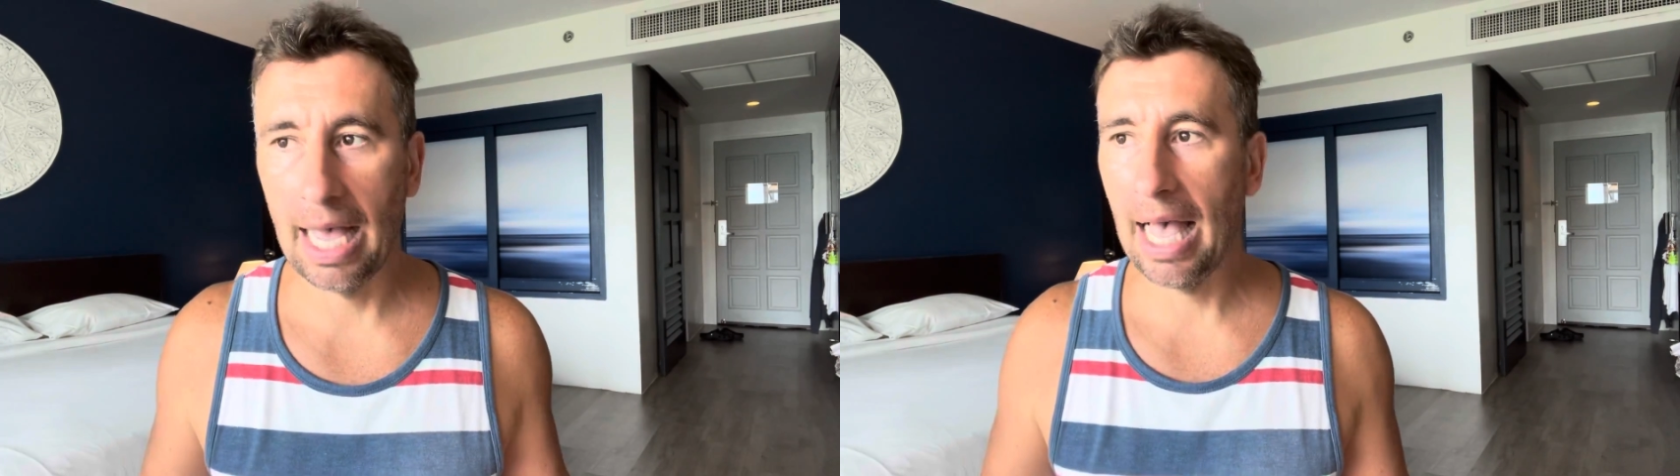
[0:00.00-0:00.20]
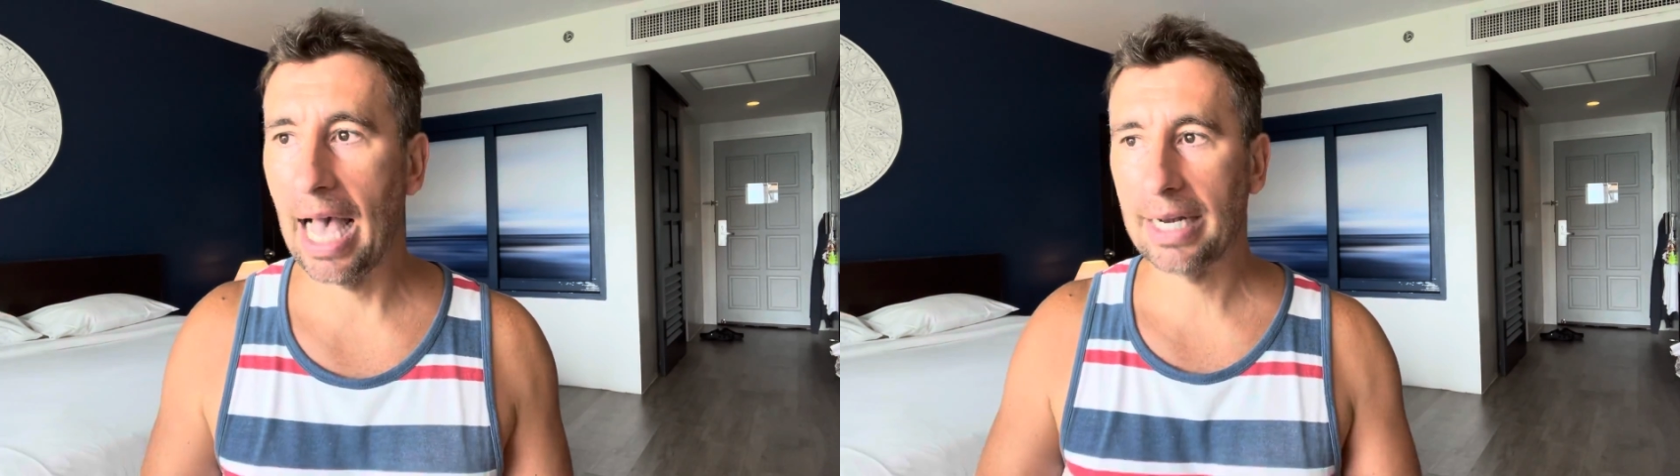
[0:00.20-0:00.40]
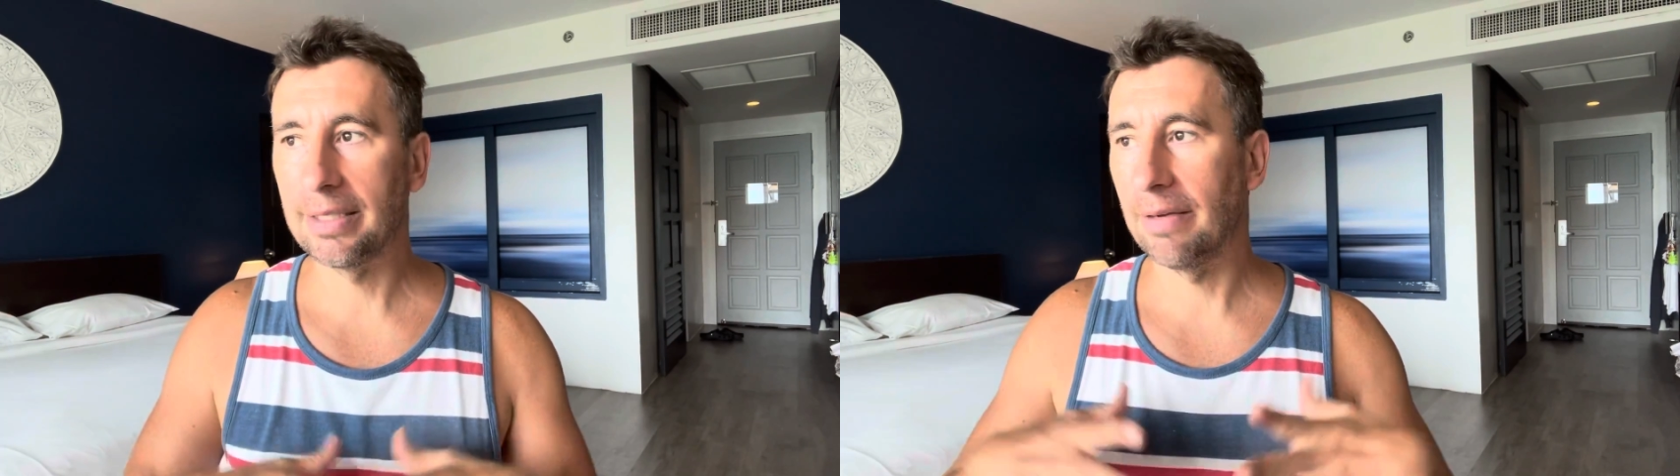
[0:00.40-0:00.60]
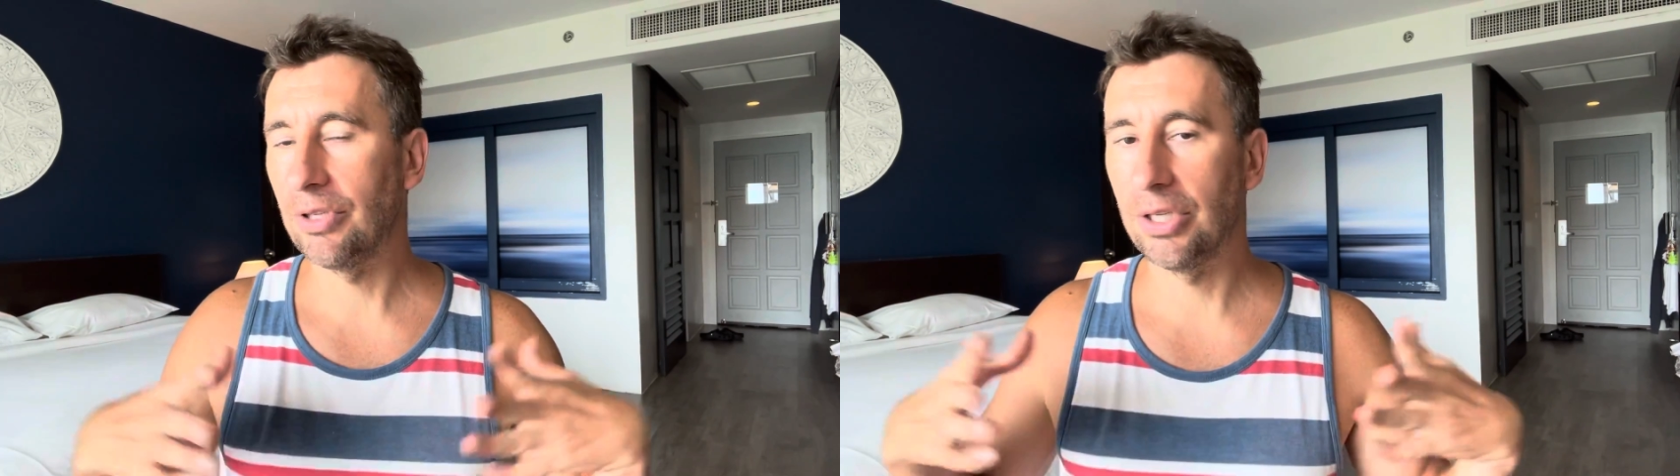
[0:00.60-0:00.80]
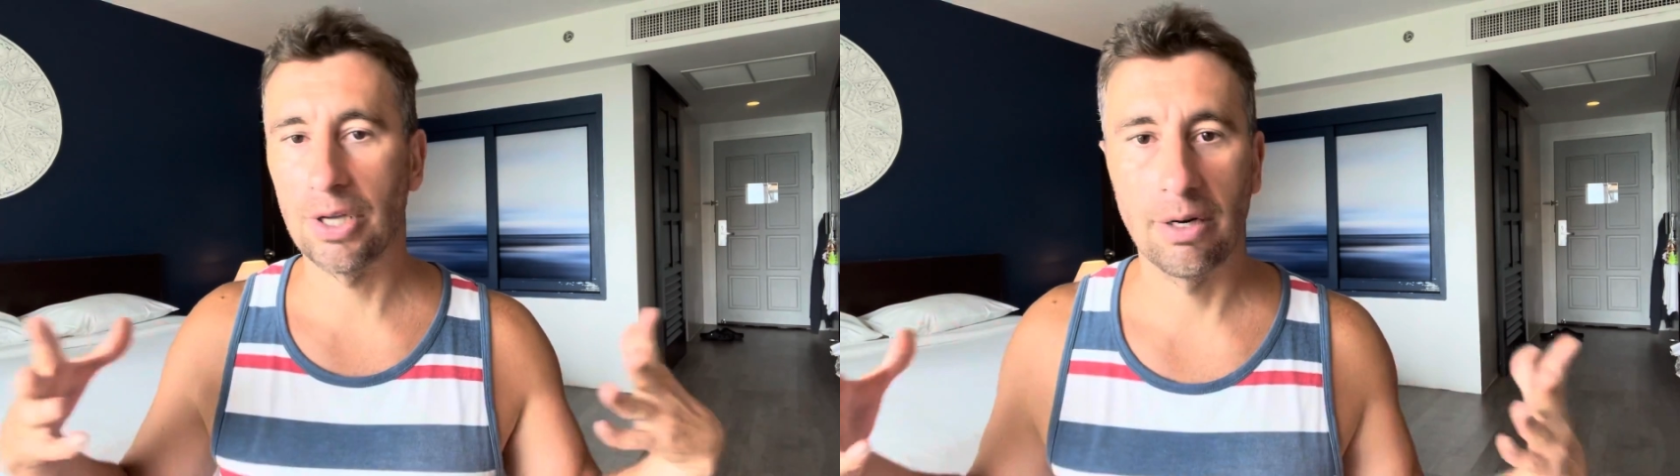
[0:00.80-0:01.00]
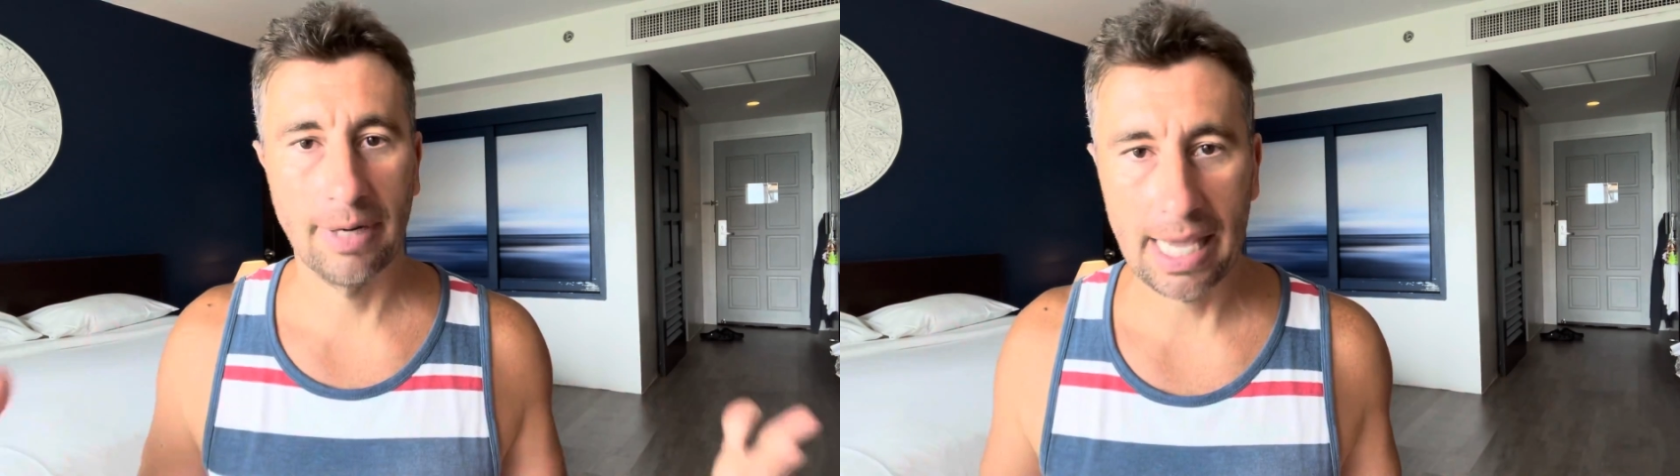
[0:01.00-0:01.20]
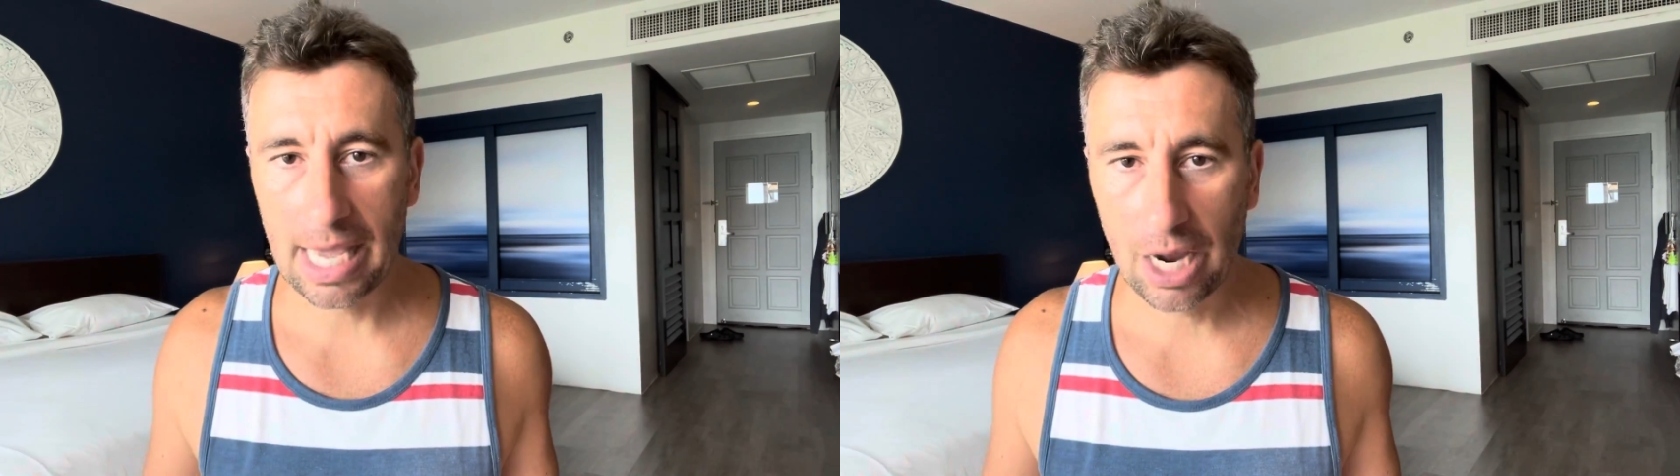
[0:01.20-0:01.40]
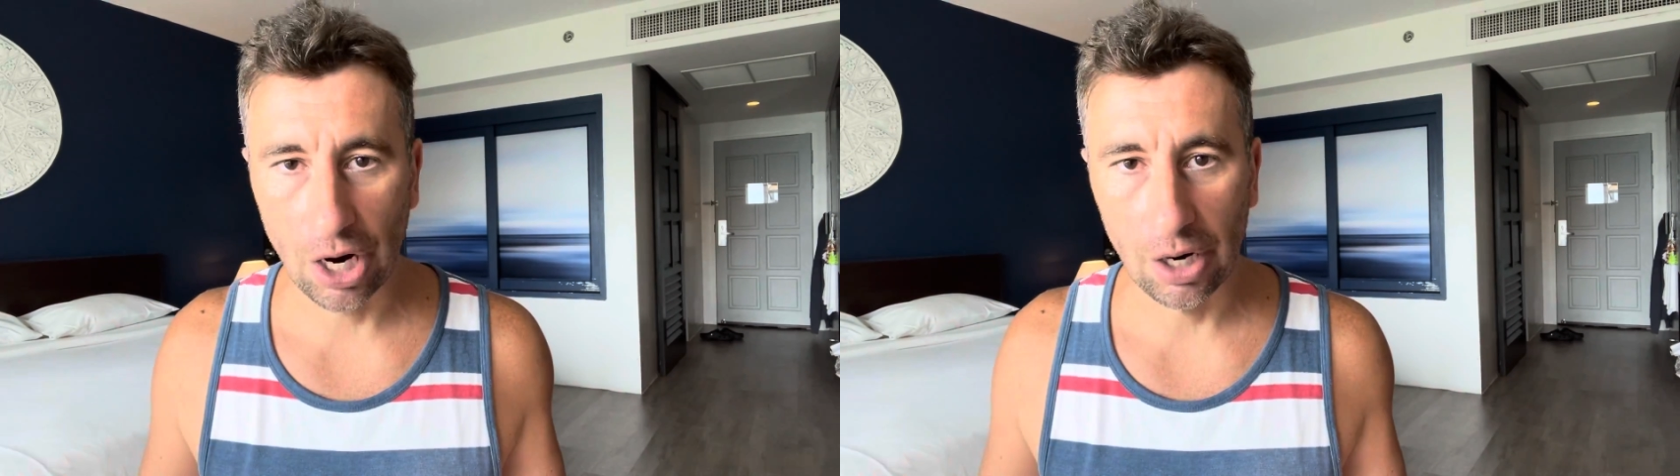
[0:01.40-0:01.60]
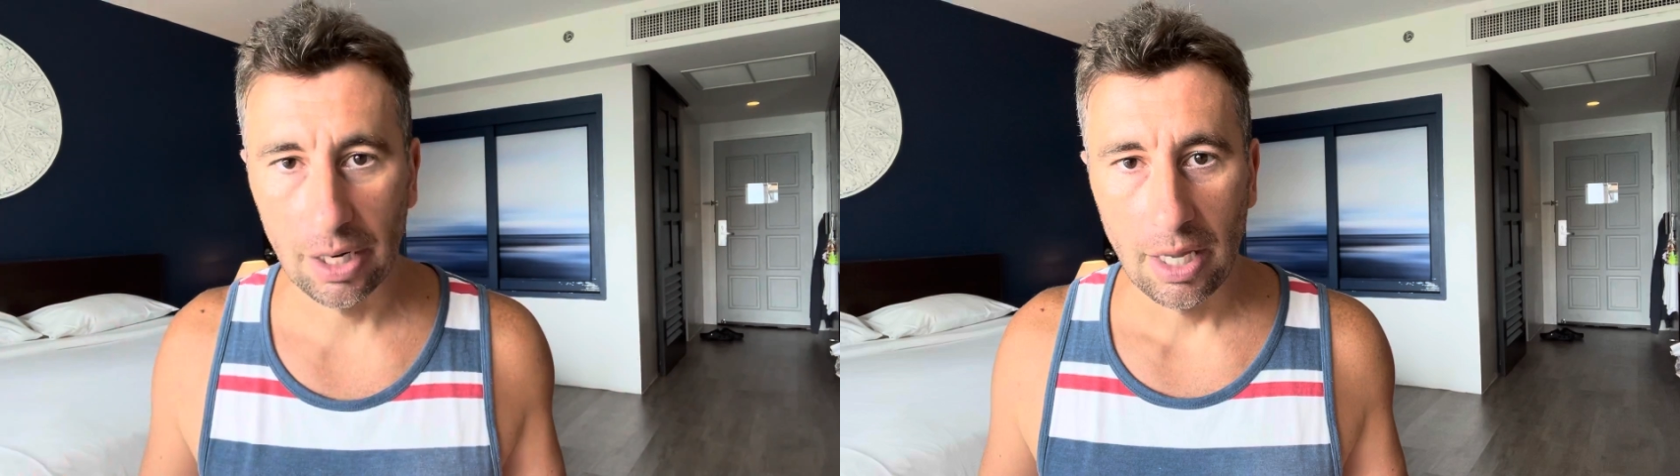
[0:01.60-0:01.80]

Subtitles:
I act as if she's already here.